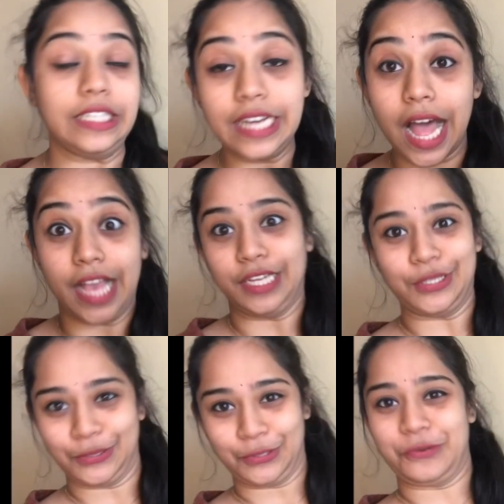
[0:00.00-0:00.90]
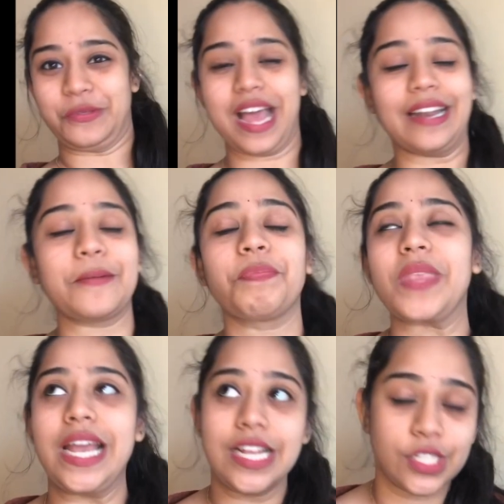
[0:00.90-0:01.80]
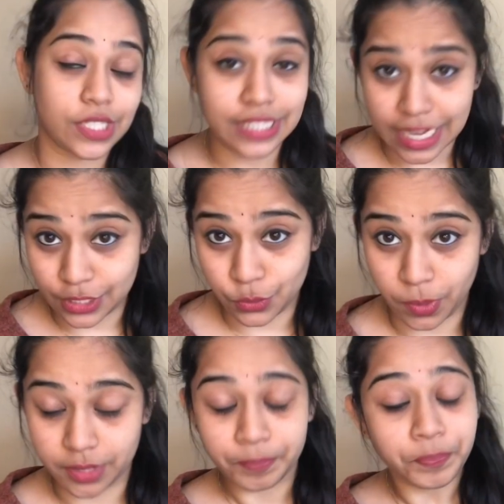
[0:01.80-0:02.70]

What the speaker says: guide you through that. So that is one.